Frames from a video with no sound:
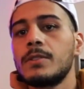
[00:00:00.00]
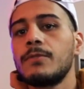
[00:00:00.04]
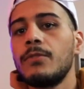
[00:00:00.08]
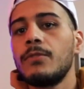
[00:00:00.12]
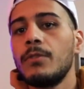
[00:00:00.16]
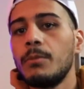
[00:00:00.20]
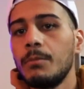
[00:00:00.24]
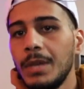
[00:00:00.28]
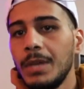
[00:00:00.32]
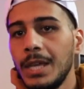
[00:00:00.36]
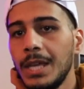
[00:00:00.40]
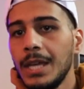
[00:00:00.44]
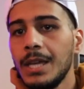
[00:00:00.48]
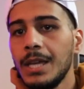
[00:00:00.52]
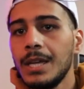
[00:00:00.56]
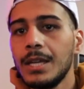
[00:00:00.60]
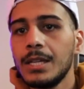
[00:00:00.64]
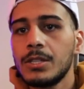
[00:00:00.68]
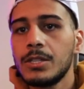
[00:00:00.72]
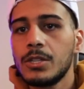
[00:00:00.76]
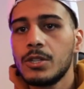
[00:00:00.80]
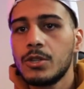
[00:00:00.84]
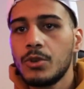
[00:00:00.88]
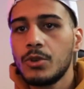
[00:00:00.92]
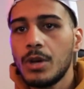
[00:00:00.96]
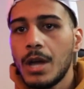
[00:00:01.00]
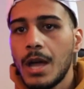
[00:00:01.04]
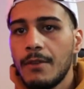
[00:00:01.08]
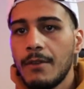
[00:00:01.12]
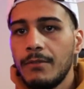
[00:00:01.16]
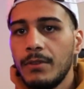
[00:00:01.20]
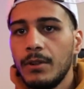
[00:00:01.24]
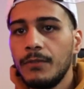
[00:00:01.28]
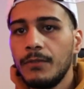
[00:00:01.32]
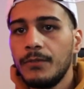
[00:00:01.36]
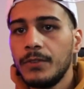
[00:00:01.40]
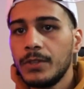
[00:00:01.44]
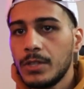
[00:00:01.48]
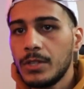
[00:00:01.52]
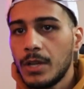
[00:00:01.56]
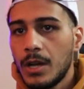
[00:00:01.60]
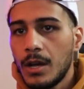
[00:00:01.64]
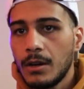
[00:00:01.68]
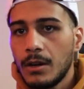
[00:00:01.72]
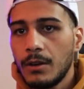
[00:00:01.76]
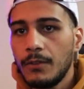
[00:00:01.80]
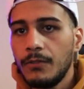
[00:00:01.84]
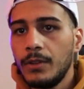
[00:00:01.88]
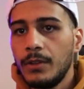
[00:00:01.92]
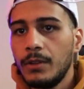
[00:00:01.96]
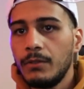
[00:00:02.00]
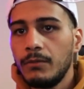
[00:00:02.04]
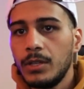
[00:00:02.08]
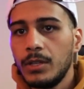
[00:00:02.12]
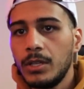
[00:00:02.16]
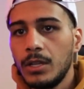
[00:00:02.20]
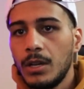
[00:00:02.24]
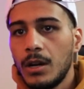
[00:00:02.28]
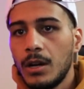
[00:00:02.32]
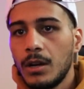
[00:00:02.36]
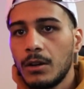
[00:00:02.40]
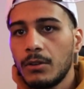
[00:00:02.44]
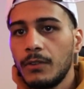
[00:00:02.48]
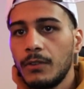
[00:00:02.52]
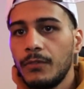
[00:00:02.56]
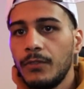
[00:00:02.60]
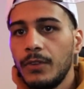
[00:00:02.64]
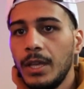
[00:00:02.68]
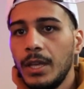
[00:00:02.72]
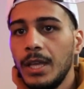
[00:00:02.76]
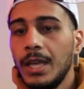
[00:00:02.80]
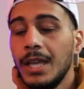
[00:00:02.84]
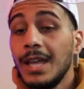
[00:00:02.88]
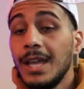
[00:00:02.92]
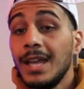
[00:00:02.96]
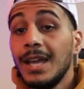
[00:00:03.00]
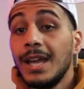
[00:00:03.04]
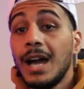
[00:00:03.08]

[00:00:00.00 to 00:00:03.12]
For me, it's travel, photography, and videography.